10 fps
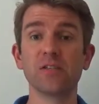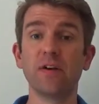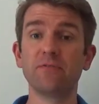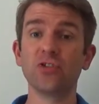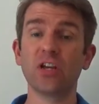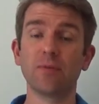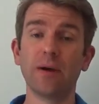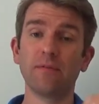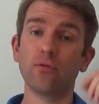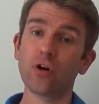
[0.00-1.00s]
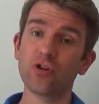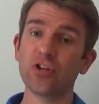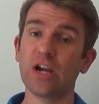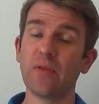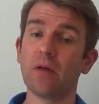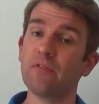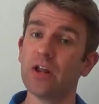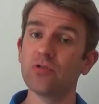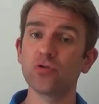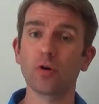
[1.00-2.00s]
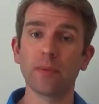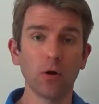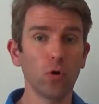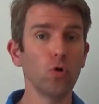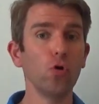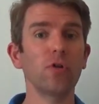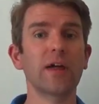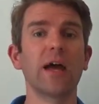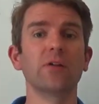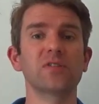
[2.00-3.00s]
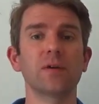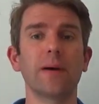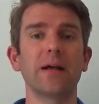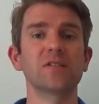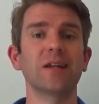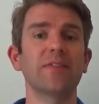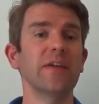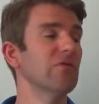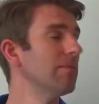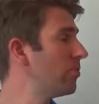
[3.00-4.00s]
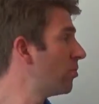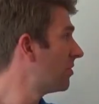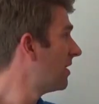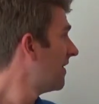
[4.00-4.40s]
If you haven't checked them out before, go and check out the other videos talking about all the candlestick patterns that I think are important.